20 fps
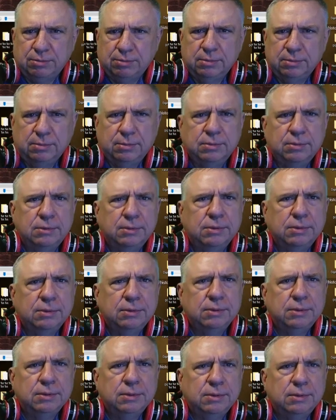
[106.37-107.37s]

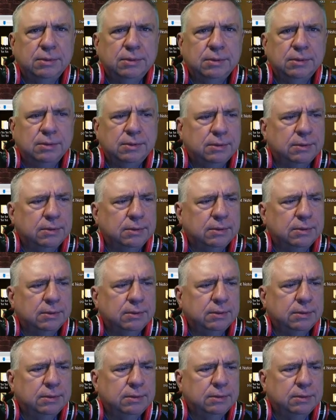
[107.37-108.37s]

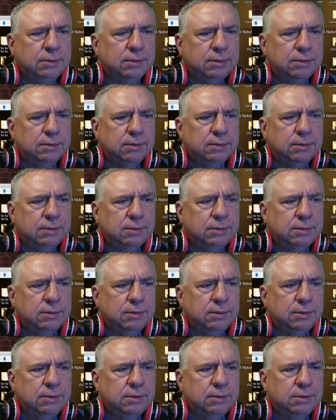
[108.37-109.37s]

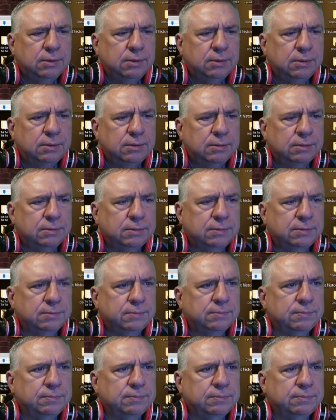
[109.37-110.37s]

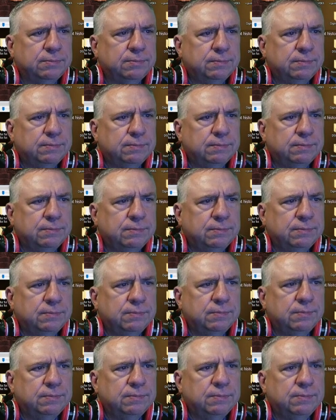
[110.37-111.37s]

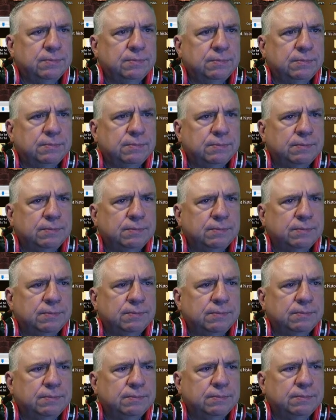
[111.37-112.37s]

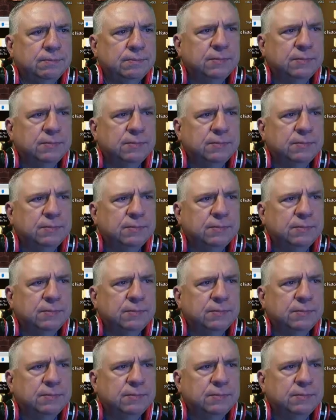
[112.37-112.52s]
[no speech]